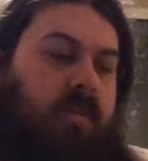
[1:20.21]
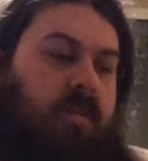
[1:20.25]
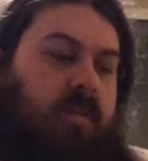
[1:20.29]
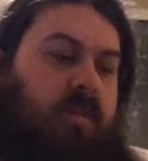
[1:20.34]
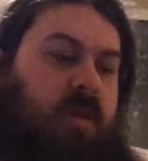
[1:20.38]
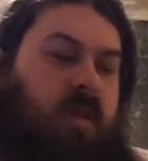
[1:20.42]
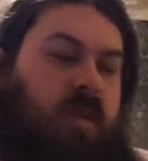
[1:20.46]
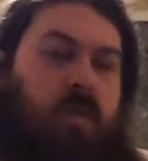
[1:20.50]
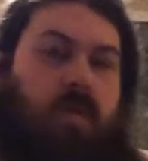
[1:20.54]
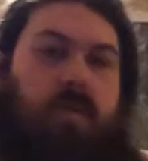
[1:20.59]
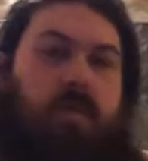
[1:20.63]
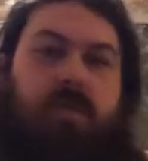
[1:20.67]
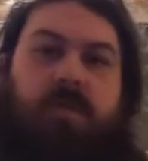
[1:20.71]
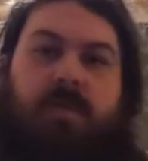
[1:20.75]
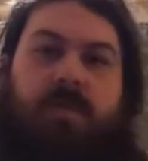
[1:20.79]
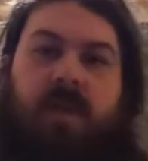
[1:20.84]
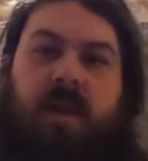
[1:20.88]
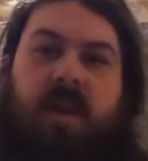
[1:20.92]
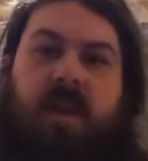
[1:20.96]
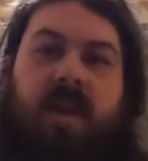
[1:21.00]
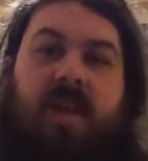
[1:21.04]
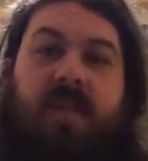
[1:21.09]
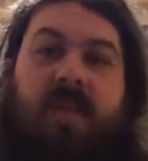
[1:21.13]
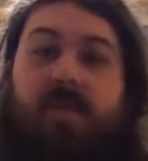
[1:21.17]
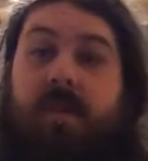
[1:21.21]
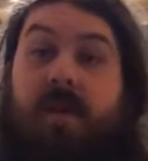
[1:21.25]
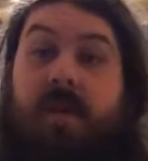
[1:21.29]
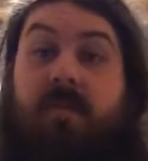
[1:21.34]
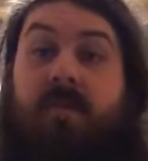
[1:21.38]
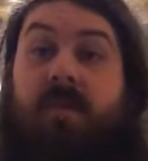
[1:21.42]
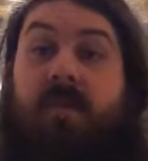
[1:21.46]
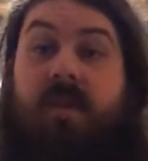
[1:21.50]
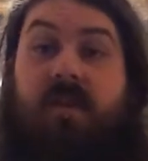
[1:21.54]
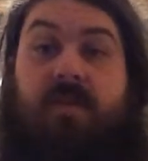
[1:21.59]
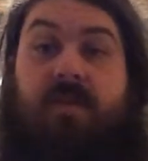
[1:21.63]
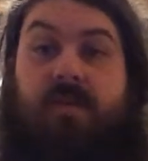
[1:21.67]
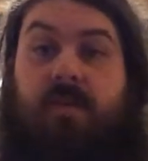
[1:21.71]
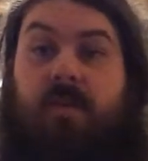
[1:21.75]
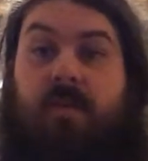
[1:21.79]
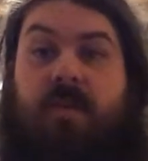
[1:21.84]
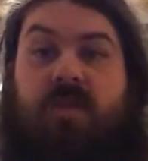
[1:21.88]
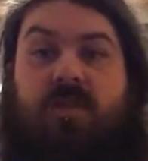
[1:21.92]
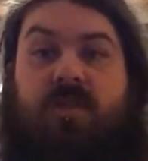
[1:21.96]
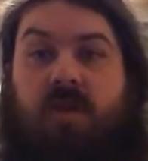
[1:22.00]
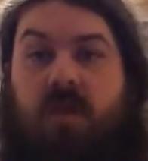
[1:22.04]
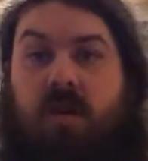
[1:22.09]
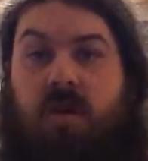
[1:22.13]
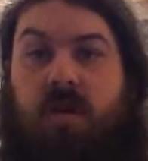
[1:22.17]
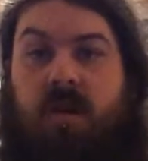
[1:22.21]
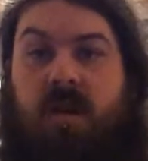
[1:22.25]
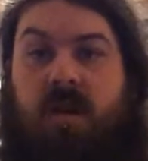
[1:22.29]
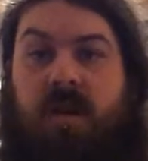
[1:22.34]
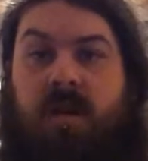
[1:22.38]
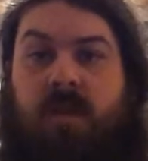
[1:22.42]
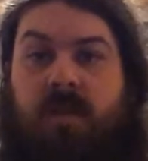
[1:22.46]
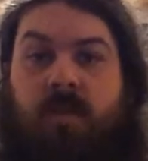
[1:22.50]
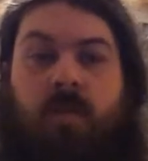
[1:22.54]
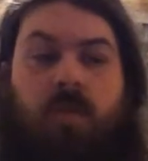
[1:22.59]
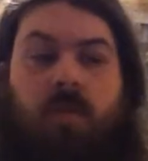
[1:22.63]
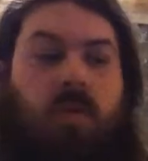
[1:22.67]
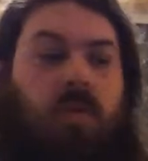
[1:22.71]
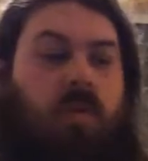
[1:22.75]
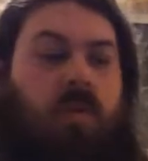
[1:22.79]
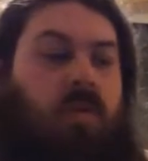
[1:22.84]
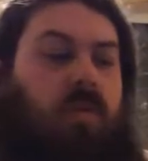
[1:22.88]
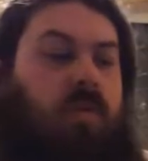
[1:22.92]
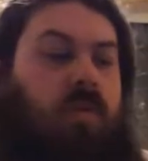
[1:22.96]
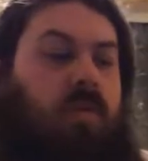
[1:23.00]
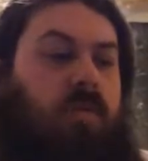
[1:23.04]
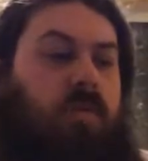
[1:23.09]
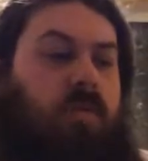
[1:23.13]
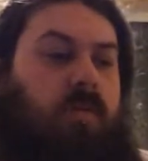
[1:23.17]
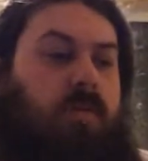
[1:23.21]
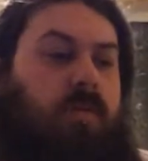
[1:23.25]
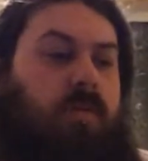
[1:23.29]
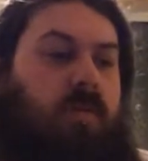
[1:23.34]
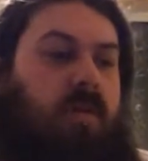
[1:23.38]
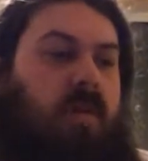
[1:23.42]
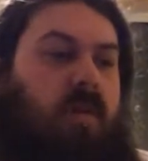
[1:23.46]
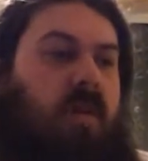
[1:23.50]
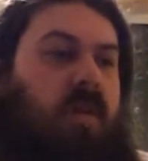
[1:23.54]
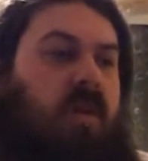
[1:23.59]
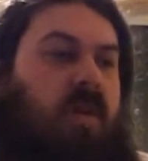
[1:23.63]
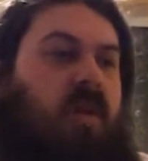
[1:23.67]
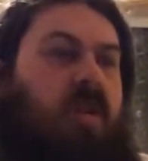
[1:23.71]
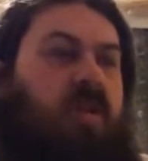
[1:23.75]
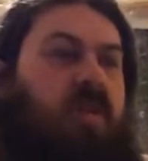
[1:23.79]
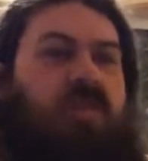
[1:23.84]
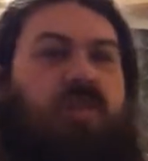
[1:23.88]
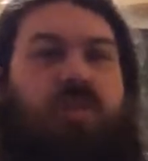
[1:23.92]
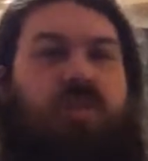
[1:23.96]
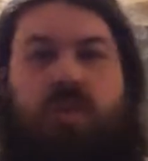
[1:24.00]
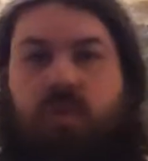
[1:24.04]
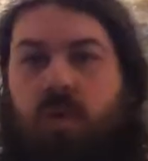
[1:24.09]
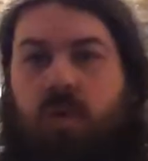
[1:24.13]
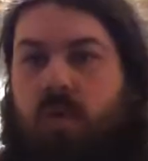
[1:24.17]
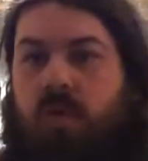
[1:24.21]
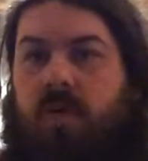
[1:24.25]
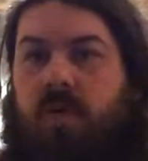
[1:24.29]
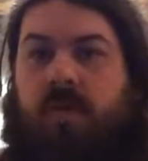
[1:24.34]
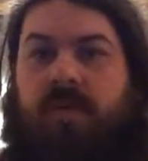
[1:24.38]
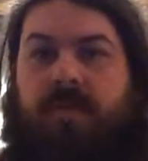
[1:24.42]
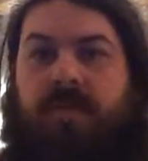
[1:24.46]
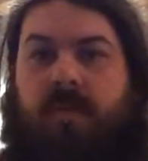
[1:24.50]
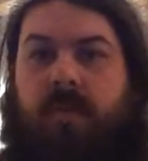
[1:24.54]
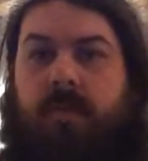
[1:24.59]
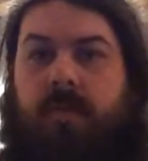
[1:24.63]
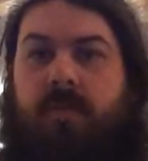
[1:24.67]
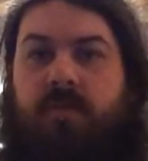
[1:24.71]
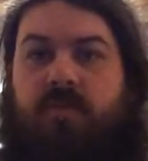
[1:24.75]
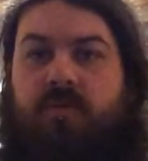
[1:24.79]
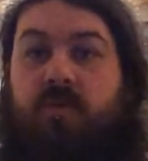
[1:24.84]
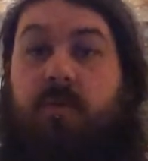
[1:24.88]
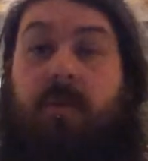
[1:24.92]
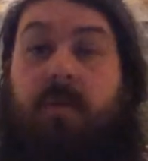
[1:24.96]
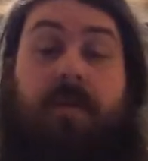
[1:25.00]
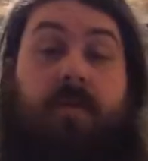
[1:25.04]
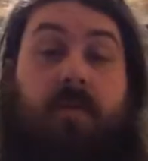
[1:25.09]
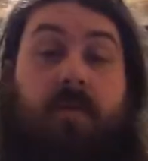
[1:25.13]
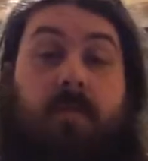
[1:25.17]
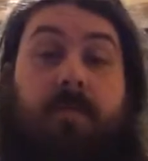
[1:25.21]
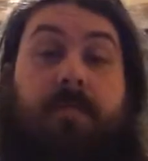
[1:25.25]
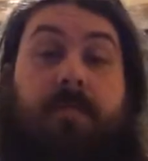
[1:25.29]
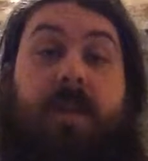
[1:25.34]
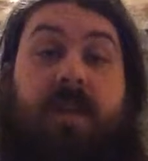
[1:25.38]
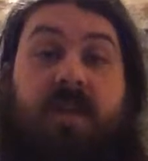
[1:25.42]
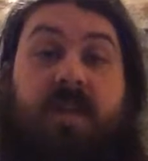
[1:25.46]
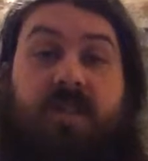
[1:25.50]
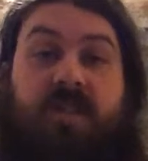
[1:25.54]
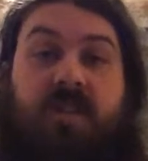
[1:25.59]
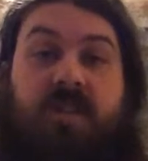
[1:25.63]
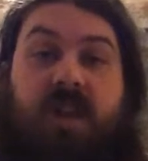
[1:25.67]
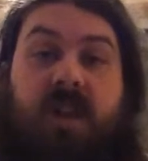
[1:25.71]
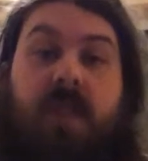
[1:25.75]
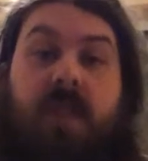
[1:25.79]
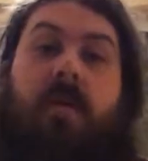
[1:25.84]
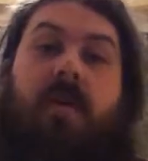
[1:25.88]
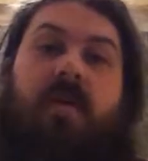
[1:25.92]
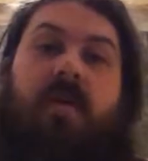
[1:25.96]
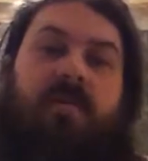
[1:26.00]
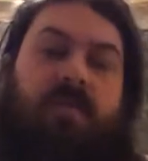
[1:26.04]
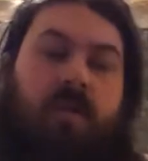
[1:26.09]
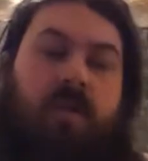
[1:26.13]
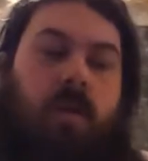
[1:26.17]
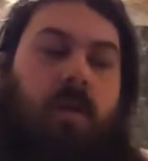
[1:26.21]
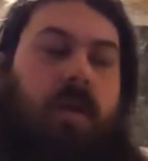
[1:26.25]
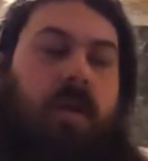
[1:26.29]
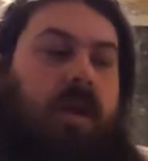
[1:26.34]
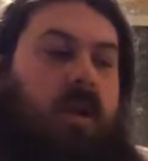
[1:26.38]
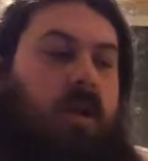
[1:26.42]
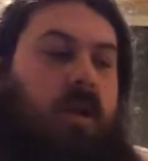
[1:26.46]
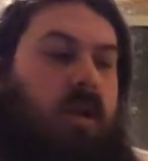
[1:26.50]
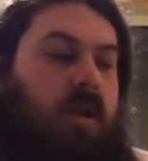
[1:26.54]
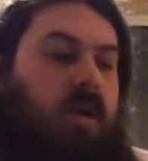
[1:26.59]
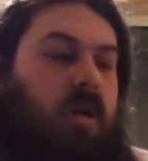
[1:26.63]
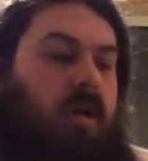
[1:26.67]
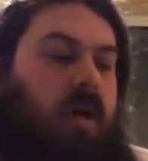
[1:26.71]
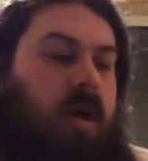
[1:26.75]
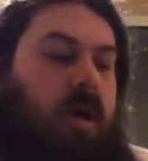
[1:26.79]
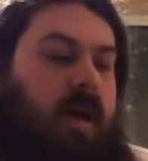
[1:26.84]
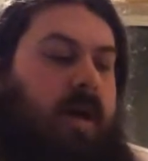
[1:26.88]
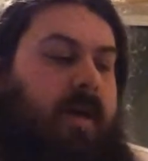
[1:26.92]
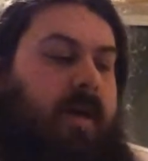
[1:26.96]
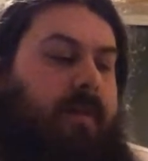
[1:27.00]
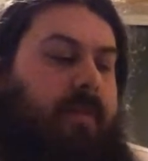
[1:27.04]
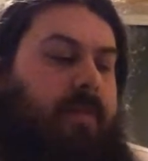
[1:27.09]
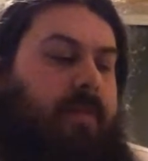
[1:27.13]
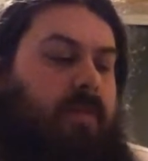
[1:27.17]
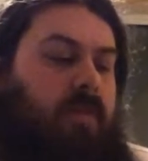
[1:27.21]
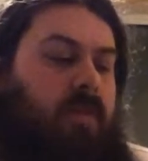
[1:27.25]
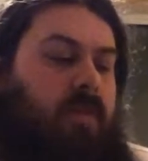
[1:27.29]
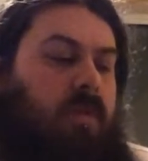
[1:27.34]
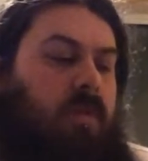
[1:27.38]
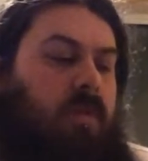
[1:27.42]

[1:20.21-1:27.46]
and never been able to give them the time, or saw maybe on Bass Chat where I frequent a lot. And